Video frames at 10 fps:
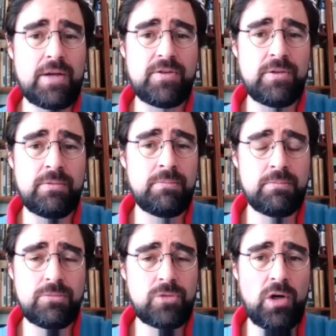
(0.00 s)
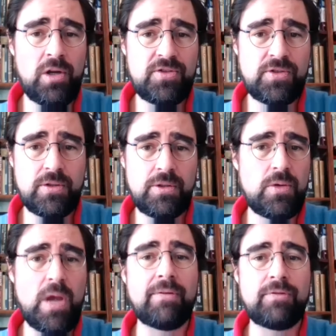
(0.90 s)
$3,000,
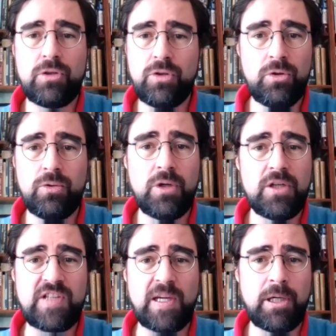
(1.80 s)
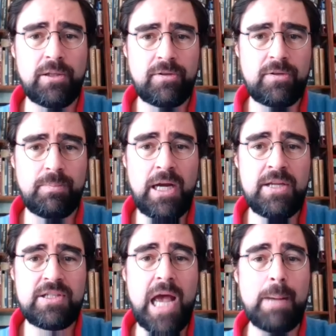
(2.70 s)
you have to do some kind of compliance.